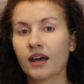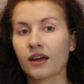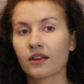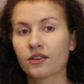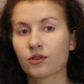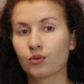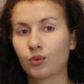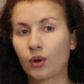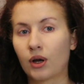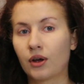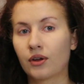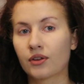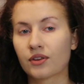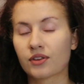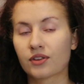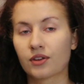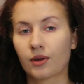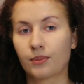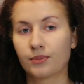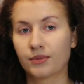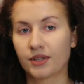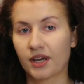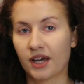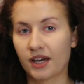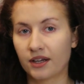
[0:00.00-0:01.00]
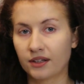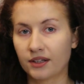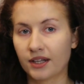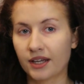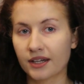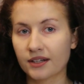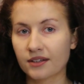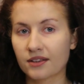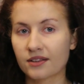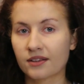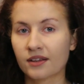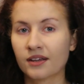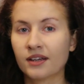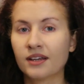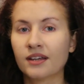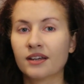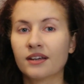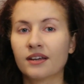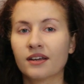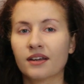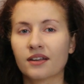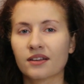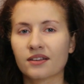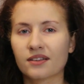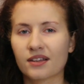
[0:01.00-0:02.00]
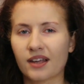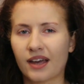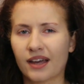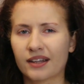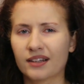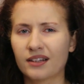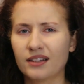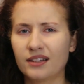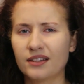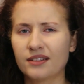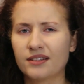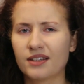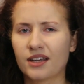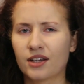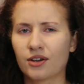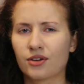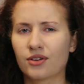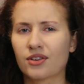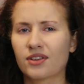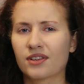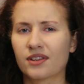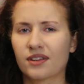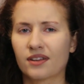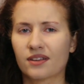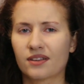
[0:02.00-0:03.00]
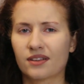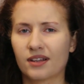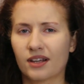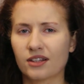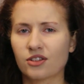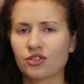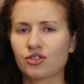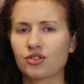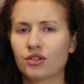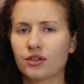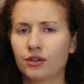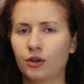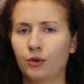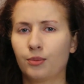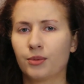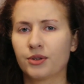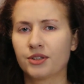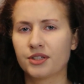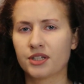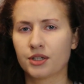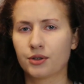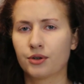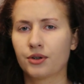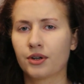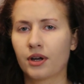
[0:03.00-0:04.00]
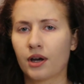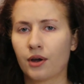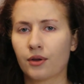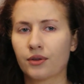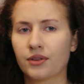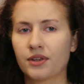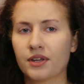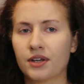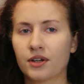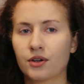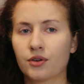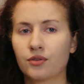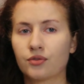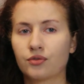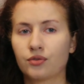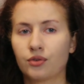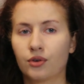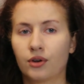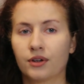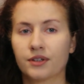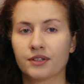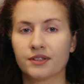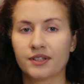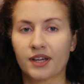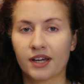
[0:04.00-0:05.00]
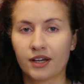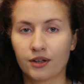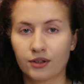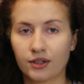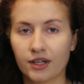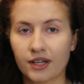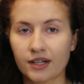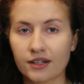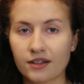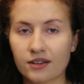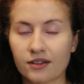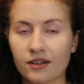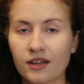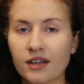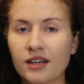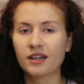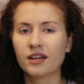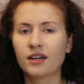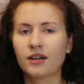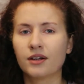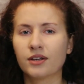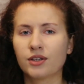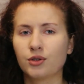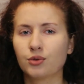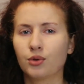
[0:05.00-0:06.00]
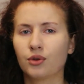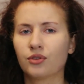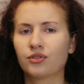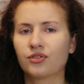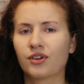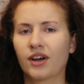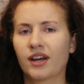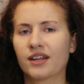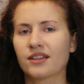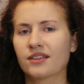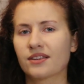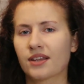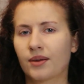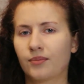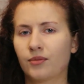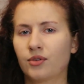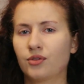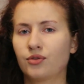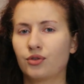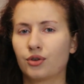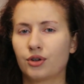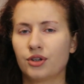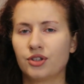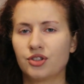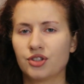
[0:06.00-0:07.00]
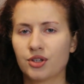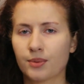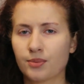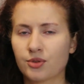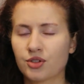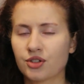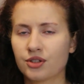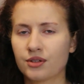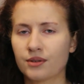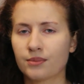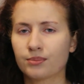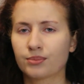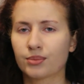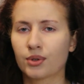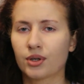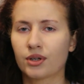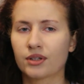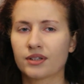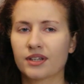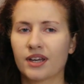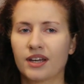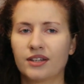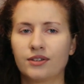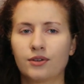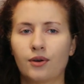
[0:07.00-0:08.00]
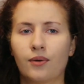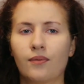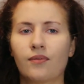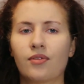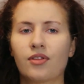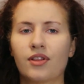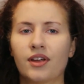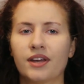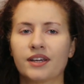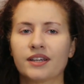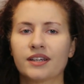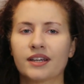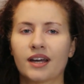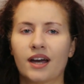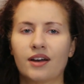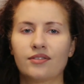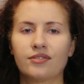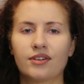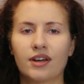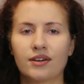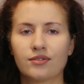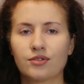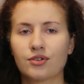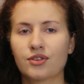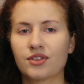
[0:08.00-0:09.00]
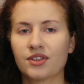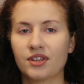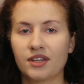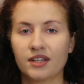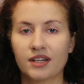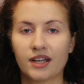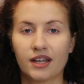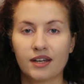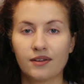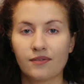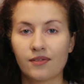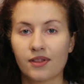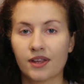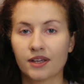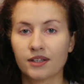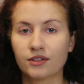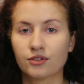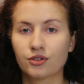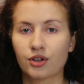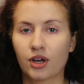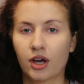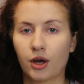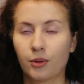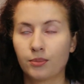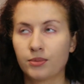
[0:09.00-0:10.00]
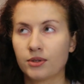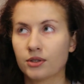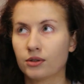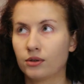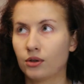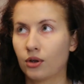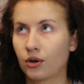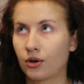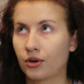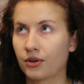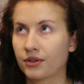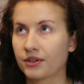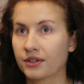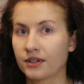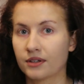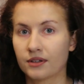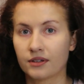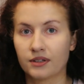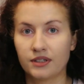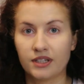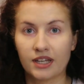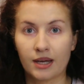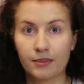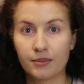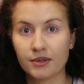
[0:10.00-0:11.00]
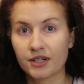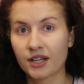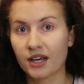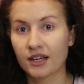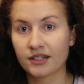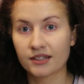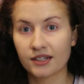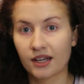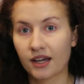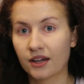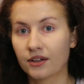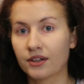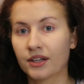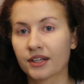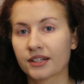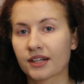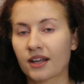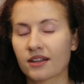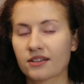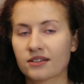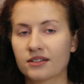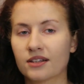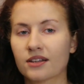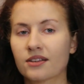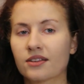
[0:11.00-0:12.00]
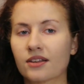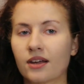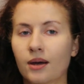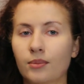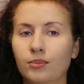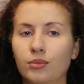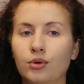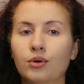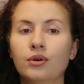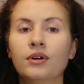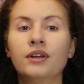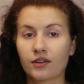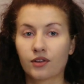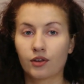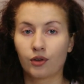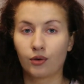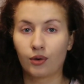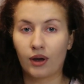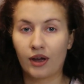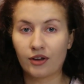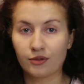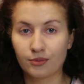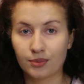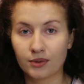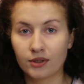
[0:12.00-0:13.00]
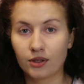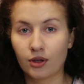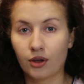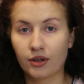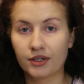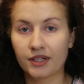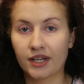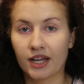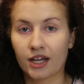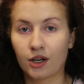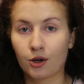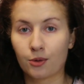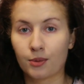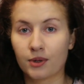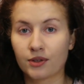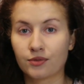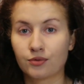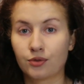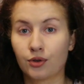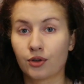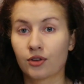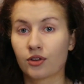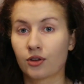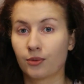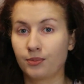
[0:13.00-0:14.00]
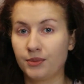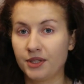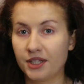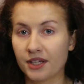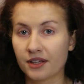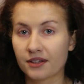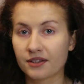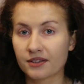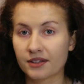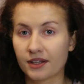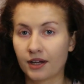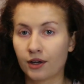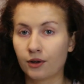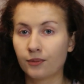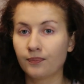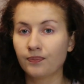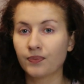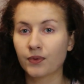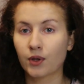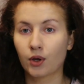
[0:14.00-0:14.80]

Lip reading: as well as some dialects. Sadly, there's such little material out there for the dialects. You will find something for Egyptian, but I don't think I've ever seen anything to help you learn the Yemeni dialect as an example. So I've been learning Arabic for some years now